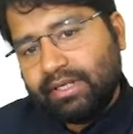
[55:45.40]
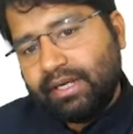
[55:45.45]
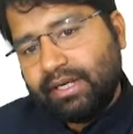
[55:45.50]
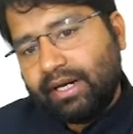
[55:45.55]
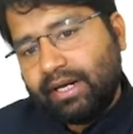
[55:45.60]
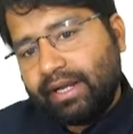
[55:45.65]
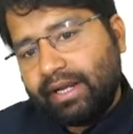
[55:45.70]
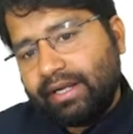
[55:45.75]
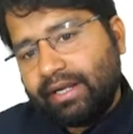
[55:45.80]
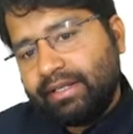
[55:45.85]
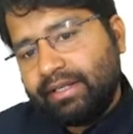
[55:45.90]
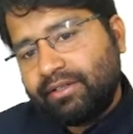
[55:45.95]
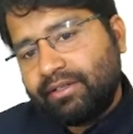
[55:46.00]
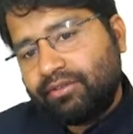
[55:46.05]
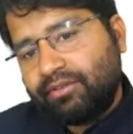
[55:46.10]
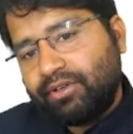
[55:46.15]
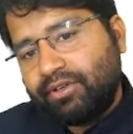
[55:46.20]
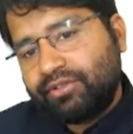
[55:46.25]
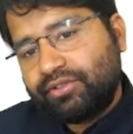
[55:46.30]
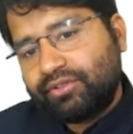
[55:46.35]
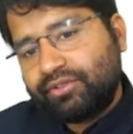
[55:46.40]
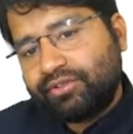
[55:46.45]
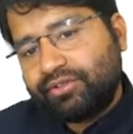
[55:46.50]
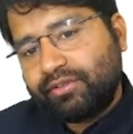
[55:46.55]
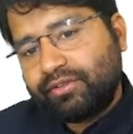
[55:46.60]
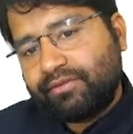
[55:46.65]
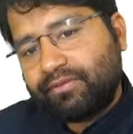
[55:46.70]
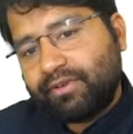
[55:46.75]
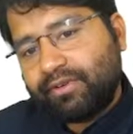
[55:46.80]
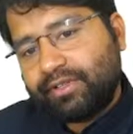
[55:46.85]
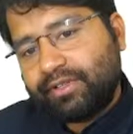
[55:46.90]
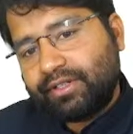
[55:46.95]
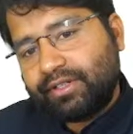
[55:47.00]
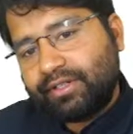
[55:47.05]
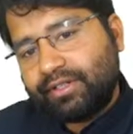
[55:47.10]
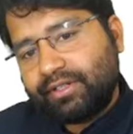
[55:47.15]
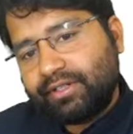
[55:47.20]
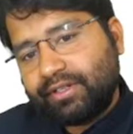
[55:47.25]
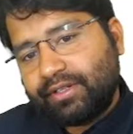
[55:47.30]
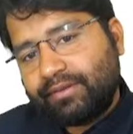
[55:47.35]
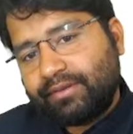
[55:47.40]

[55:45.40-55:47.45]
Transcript: a written constitution for the country.